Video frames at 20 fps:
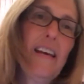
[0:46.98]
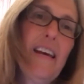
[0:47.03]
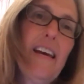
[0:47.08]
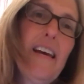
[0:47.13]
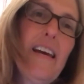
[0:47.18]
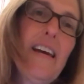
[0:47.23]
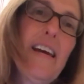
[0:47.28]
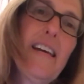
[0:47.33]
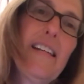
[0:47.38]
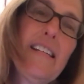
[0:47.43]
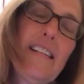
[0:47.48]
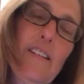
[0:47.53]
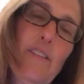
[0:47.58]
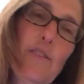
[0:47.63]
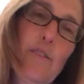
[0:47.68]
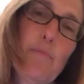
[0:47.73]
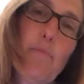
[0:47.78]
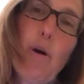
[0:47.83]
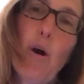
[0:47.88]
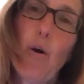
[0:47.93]
And
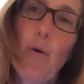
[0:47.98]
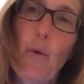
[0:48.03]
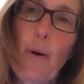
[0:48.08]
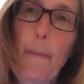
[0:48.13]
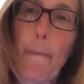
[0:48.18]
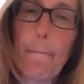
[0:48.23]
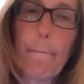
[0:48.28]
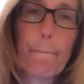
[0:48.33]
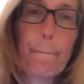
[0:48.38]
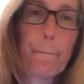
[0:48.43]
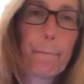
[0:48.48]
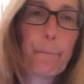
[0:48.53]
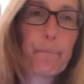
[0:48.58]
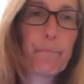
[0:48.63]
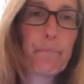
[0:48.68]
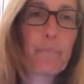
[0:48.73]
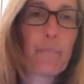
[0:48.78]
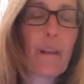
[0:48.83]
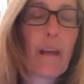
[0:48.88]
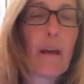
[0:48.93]
here's a poem
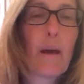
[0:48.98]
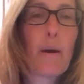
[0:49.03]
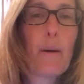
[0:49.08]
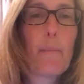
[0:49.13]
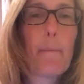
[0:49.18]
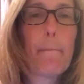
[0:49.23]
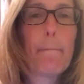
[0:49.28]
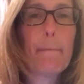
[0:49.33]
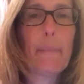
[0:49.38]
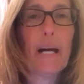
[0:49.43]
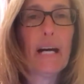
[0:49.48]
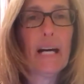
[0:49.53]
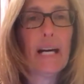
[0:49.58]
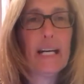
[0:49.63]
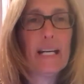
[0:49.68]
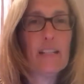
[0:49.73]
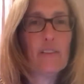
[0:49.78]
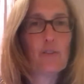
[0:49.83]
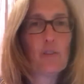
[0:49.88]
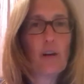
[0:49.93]
by,
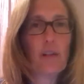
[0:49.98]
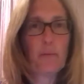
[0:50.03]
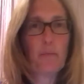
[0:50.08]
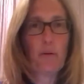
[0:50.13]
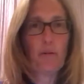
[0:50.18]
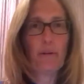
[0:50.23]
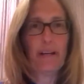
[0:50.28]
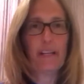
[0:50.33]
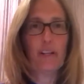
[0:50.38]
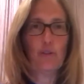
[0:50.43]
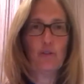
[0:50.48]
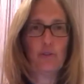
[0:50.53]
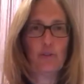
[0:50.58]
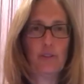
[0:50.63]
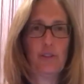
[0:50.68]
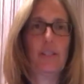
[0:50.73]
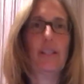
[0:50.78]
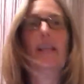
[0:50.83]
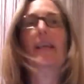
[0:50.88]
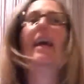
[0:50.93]
it's called The
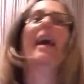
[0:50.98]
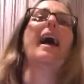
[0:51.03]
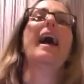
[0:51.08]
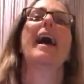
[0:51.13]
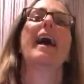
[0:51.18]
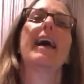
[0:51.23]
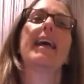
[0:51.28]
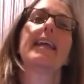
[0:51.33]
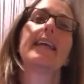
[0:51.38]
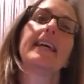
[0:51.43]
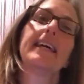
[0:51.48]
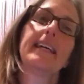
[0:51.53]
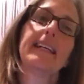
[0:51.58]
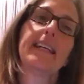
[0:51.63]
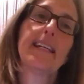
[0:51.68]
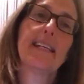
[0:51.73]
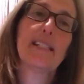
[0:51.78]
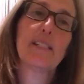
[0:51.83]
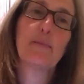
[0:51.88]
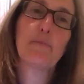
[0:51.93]
Paraders, and
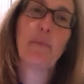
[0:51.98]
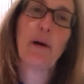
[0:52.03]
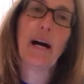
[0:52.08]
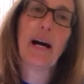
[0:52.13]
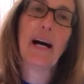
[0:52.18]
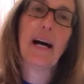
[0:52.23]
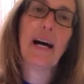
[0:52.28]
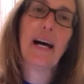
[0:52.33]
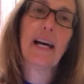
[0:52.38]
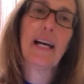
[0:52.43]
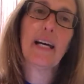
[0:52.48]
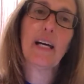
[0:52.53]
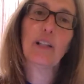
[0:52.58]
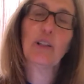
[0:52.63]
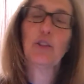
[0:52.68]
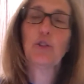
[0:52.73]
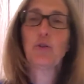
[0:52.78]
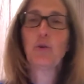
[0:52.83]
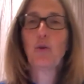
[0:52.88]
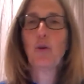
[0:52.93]
it is by
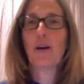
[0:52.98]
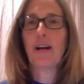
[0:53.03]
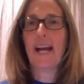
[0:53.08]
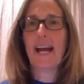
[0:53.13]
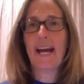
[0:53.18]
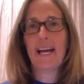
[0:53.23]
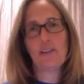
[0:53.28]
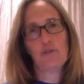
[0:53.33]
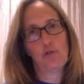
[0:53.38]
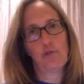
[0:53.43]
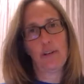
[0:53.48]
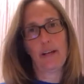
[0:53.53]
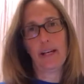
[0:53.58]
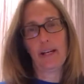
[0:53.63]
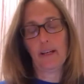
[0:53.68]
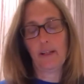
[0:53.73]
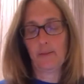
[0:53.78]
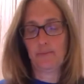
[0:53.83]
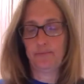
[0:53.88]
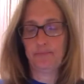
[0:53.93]
Lenore
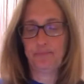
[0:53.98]
Hetrick.